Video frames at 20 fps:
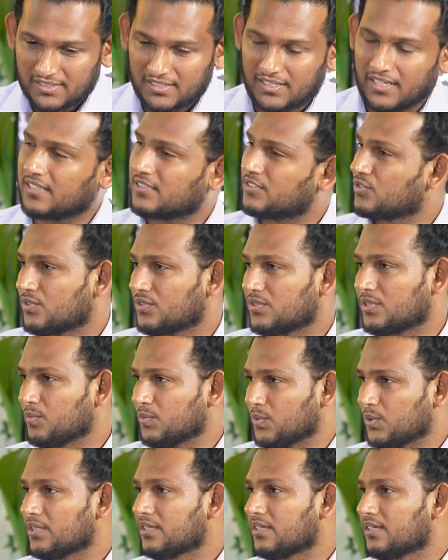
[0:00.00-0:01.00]
glance through the
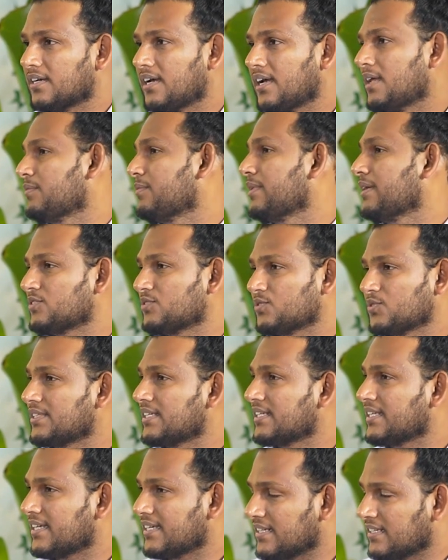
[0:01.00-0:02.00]
book and make sure
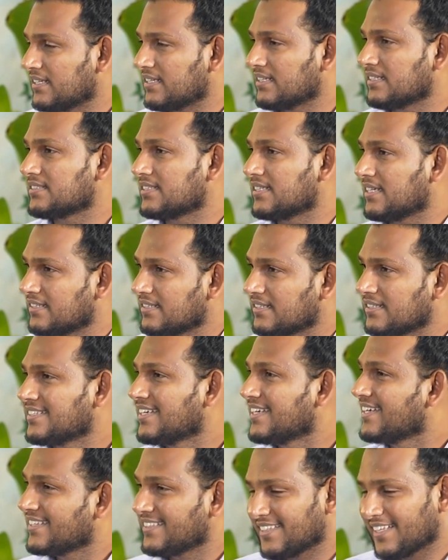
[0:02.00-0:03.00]
that I understand
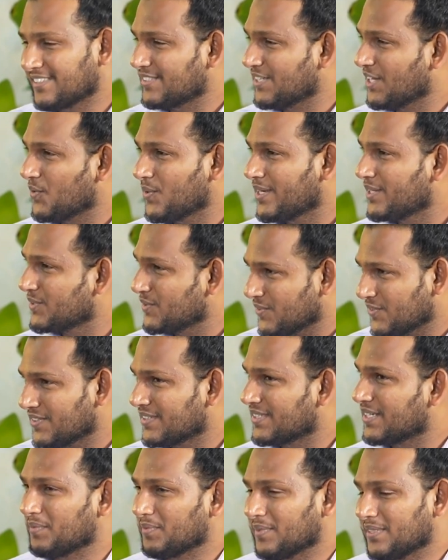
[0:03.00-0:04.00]
this. That's how I
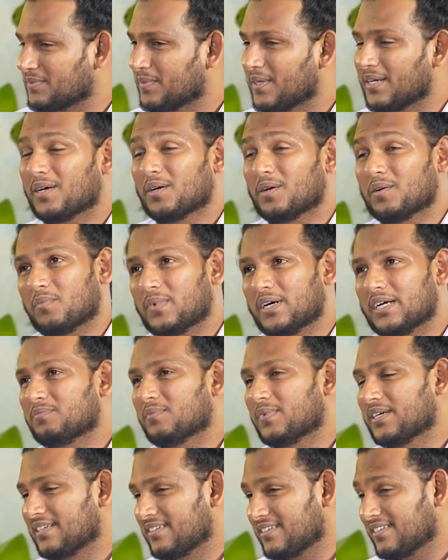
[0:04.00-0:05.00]
overcome this.
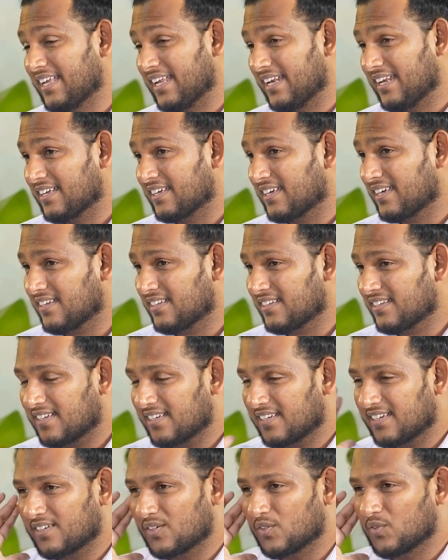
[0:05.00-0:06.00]
But then again,
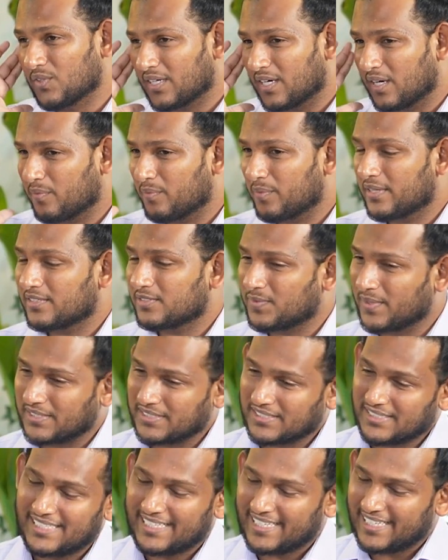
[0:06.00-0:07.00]
like overcoming,
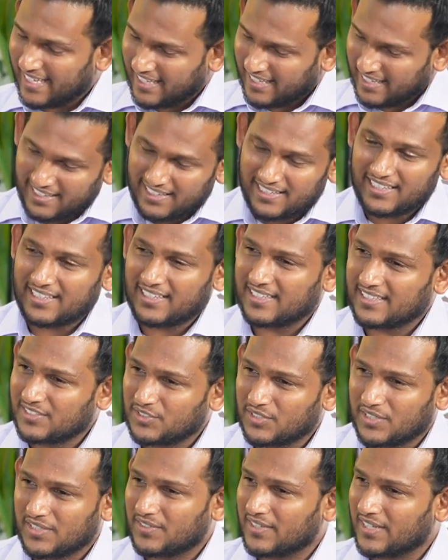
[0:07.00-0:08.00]
especially AI,
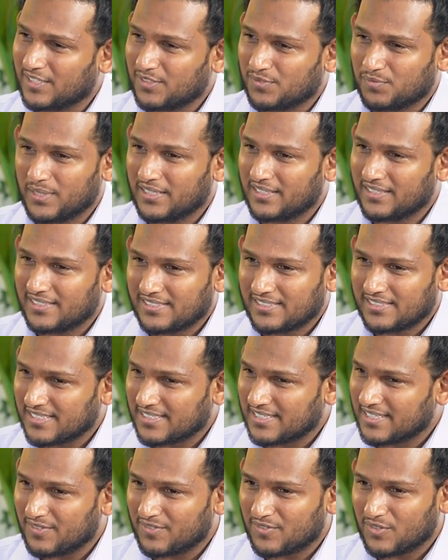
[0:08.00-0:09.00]
it has been a
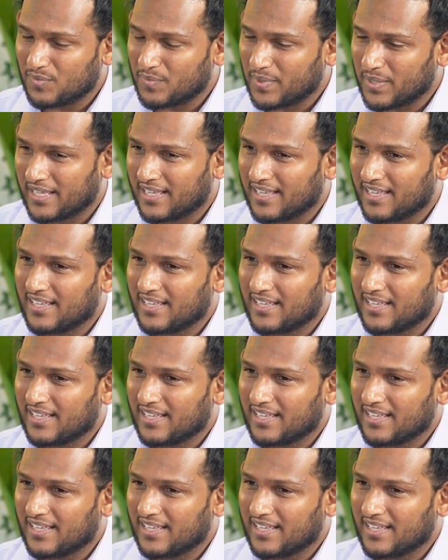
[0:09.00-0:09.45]
journey for me.